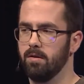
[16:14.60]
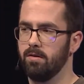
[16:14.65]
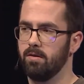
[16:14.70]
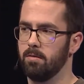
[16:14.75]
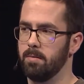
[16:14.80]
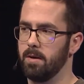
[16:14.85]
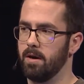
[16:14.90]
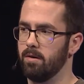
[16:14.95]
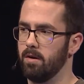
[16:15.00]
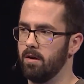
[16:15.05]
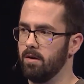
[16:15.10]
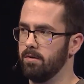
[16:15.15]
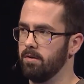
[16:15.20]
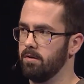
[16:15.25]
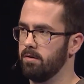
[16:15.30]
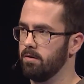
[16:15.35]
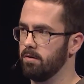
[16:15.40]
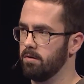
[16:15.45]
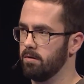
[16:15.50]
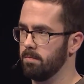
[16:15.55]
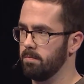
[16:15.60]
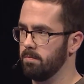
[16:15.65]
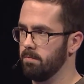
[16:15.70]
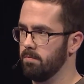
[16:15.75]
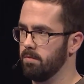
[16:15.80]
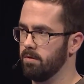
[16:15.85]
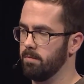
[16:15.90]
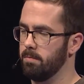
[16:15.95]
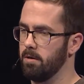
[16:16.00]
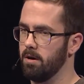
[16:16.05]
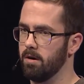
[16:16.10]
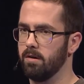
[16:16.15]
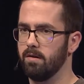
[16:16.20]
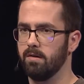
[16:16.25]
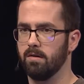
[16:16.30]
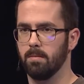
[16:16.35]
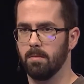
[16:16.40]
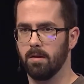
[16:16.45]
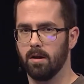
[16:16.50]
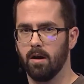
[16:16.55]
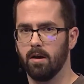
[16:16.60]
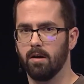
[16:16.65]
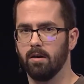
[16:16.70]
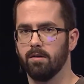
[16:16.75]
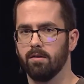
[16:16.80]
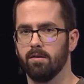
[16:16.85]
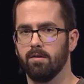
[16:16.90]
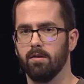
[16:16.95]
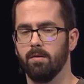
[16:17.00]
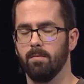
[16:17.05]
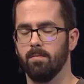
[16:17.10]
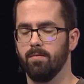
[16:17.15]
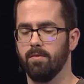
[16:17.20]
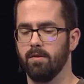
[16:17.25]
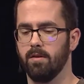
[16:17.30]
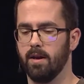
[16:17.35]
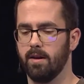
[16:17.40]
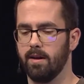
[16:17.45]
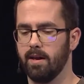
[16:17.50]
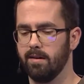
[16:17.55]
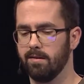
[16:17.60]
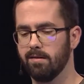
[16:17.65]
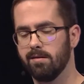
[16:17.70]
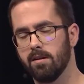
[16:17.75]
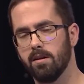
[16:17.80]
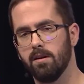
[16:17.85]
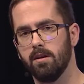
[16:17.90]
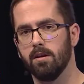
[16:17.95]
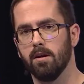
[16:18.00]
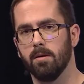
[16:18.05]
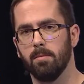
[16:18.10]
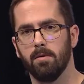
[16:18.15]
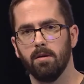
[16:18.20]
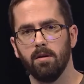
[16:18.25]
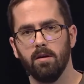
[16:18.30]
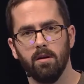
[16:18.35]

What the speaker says: about all the third-party suppliers that had cleaned up.